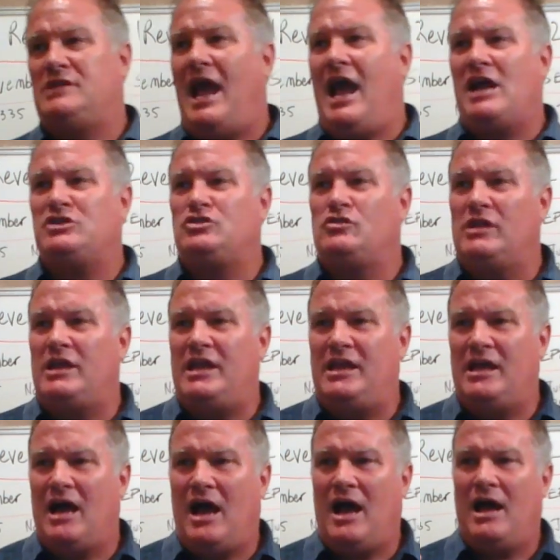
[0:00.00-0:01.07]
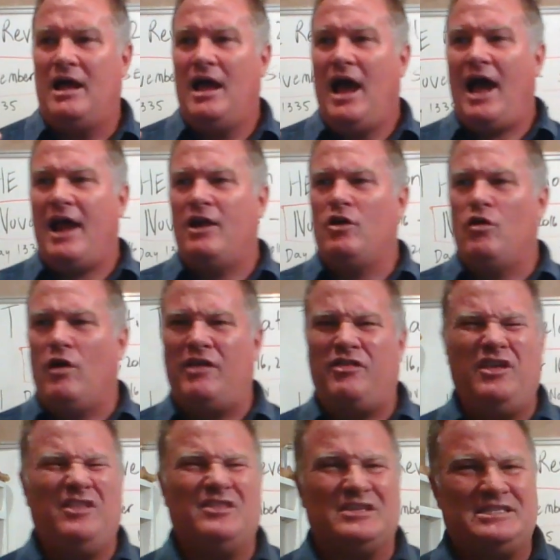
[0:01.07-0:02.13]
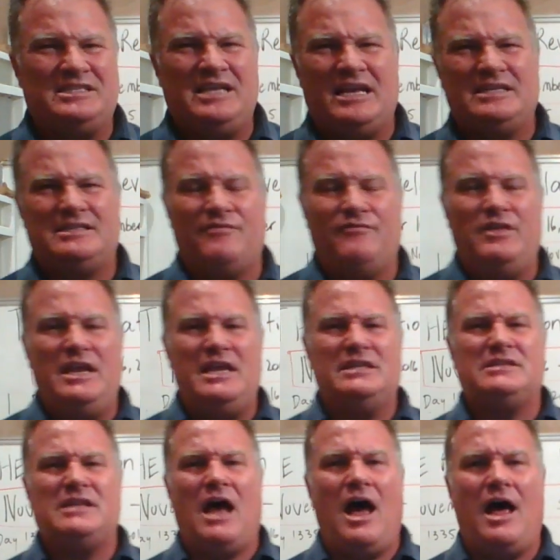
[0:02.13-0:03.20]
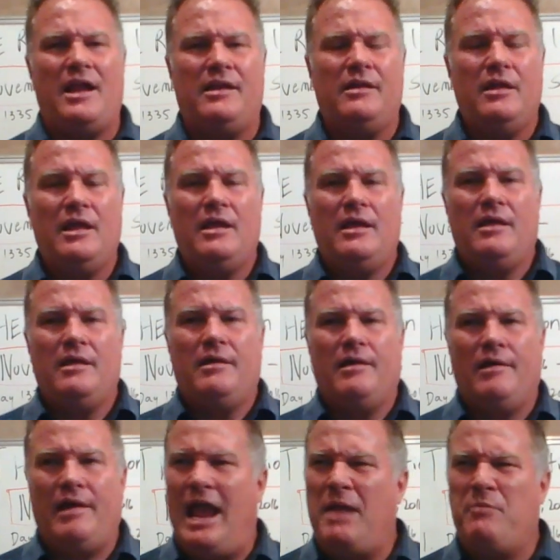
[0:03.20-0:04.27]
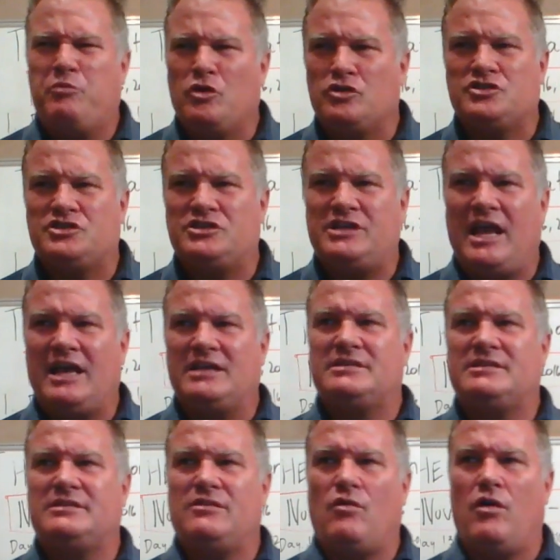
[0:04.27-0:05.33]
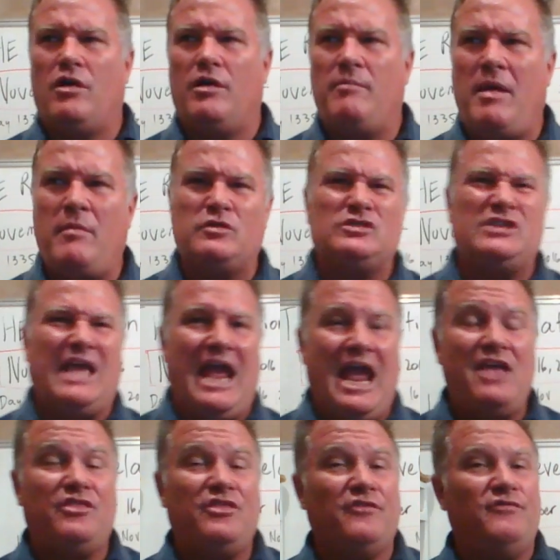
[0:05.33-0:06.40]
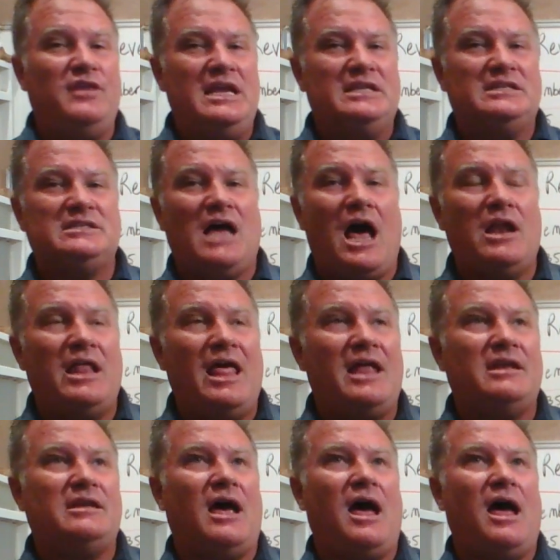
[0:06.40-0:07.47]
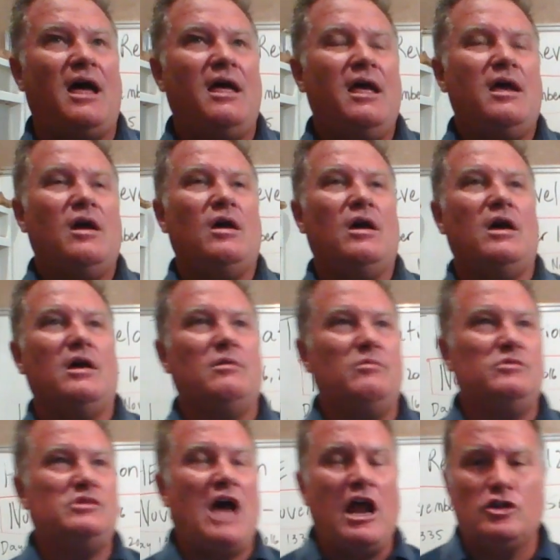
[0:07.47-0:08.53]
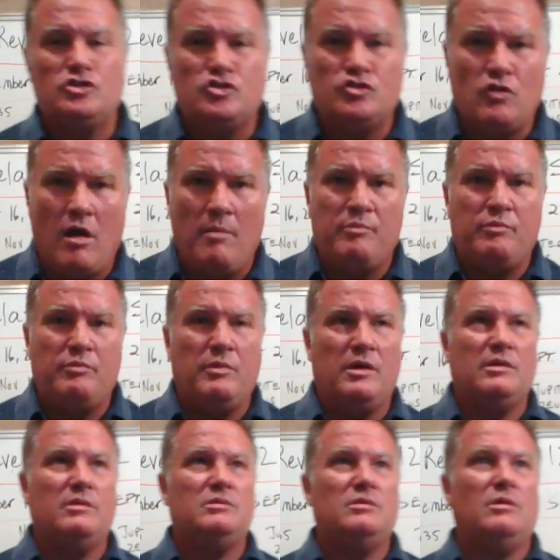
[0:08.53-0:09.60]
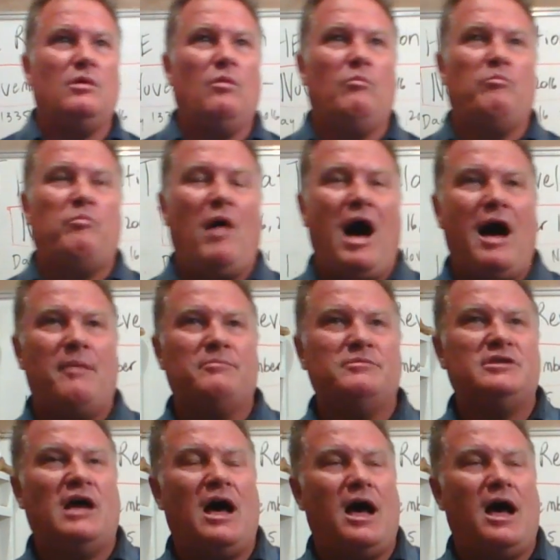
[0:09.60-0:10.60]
actually, I don't know, I think the 6th of Nisan, April 6th, or maybe it was the 8th of Nisan that Donald Trump bombed